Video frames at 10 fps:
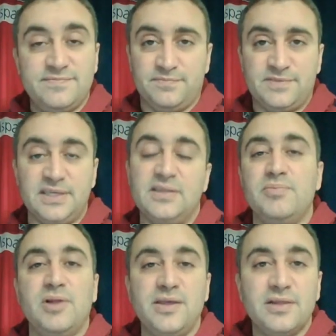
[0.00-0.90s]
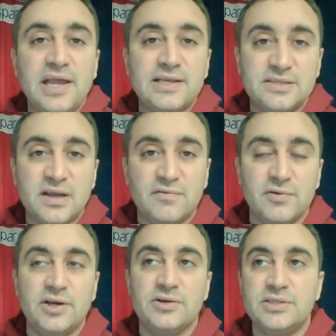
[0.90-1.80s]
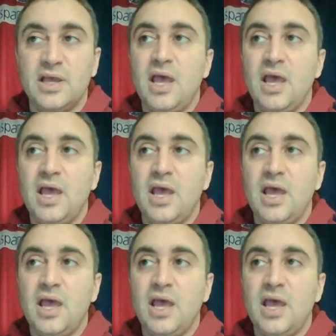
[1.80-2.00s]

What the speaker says: seen them play in the last several years,